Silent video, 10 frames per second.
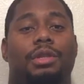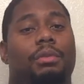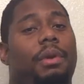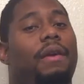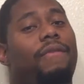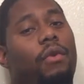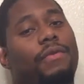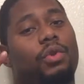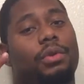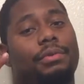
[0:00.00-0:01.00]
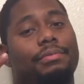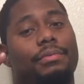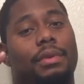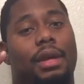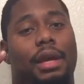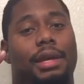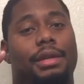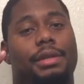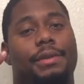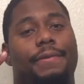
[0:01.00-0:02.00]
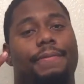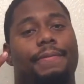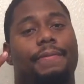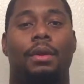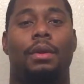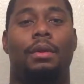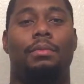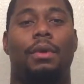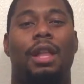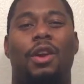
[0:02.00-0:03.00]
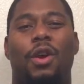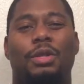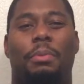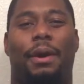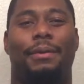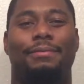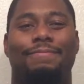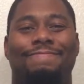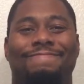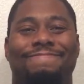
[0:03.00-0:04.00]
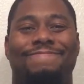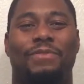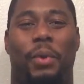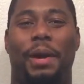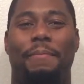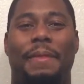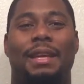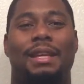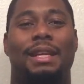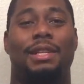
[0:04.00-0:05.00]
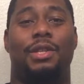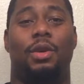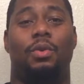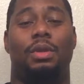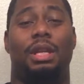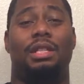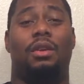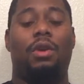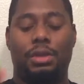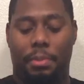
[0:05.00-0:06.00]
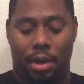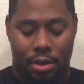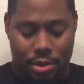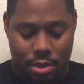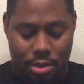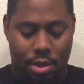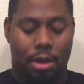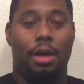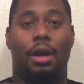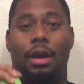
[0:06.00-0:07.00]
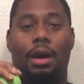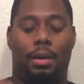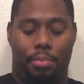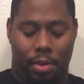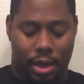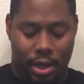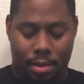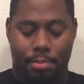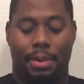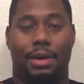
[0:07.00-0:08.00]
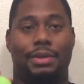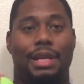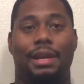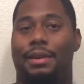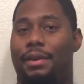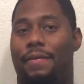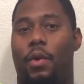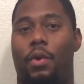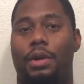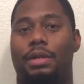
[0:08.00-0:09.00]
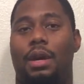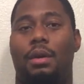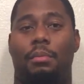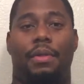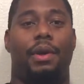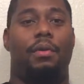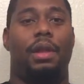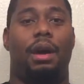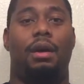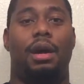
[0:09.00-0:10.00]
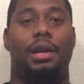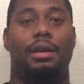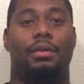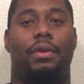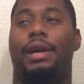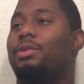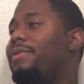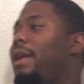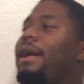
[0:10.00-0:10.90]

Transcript: which is going to be our fourth tool, is the crossbar, right? So these lacrosse balls are pretty bouncy, of course, but they're really hard, right?